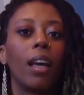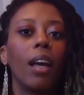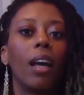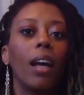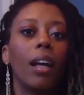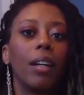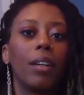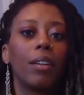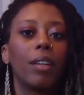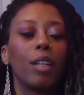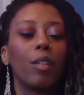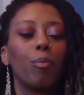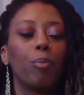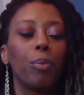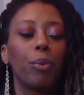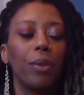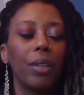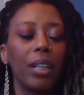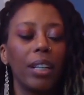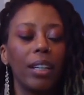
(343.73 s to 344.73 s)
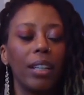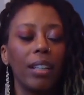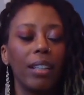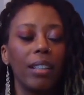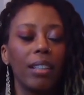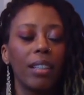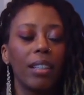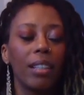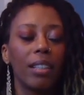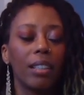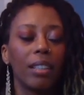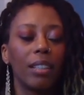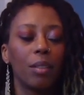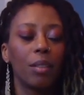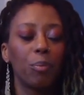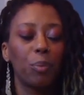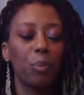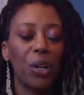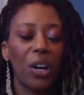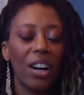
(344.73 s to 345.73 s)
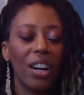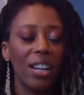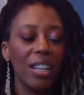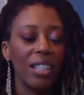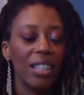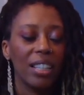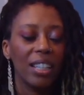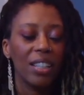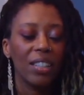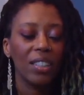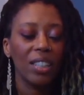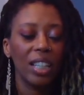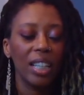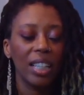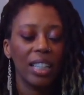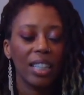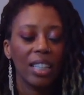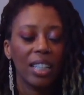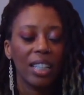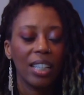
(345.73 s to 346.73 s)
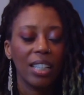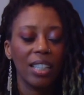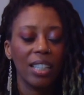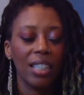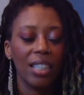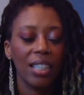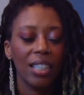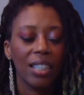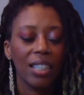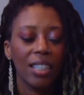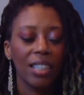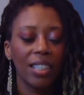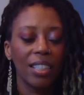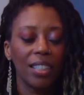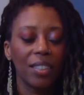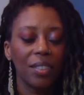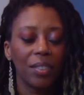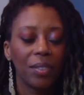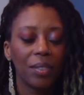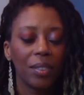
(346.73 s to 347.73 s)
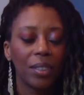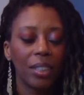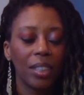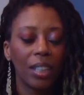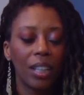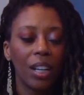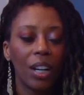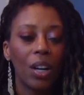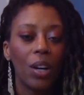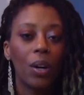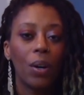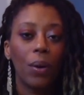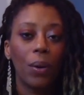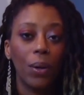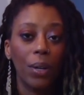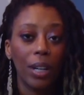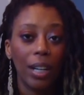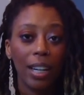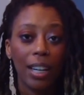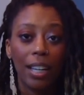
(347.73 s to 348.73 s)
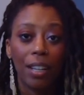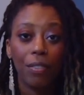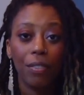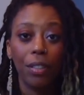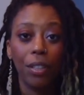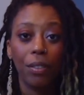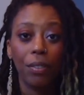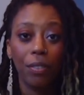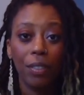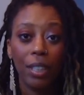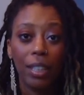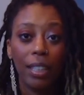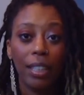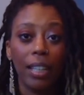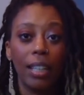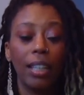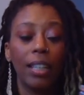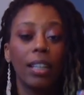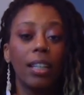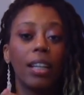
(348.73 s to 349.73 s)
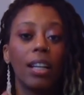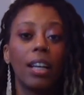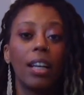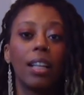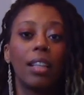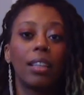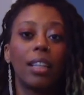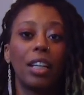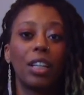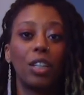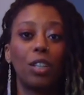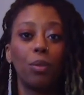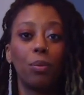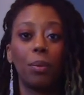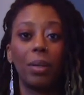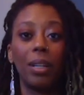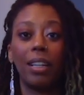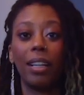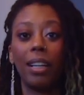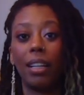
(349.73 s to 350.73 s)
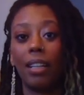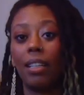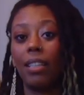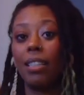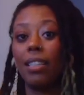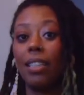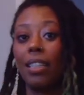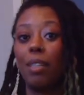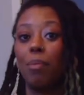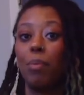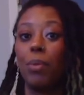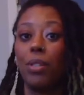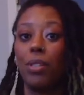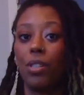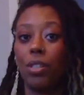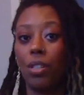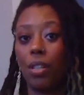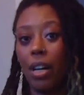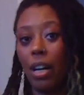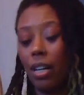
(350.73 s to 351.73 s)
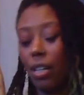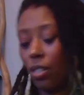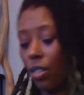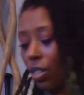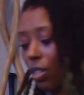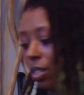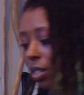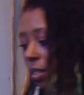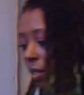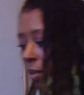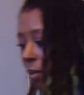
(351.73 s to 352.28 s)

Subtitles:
And you can breathe, pause here like this. Or if you're feeling like you want to get a deeper stretch,